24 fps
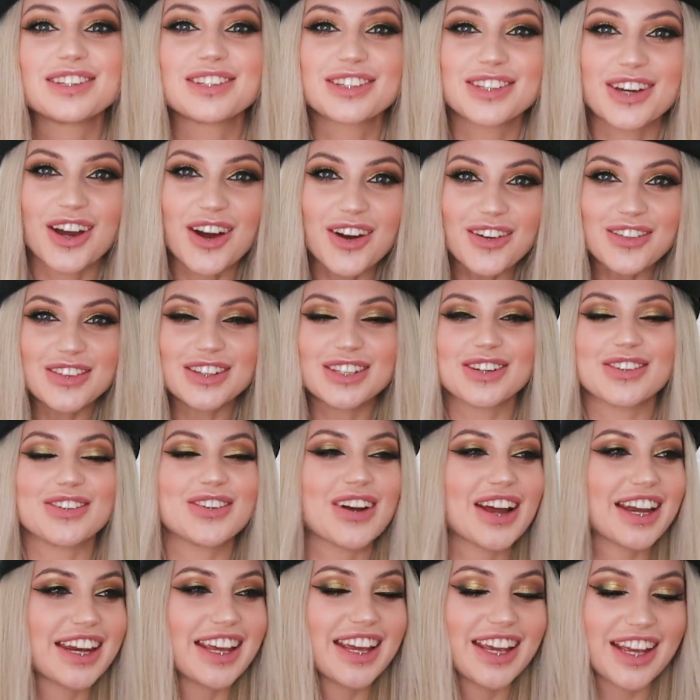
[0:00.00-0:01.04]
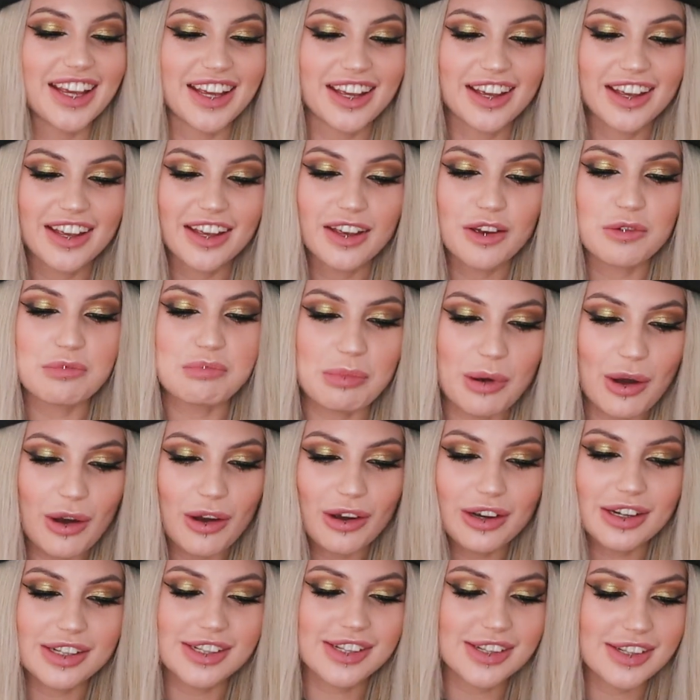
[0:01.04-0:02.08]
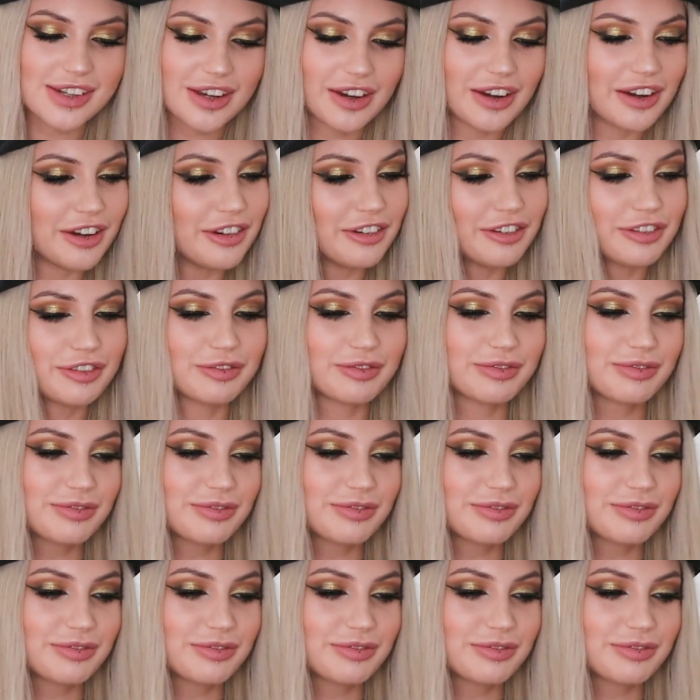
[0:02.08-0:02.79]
Top 20 box of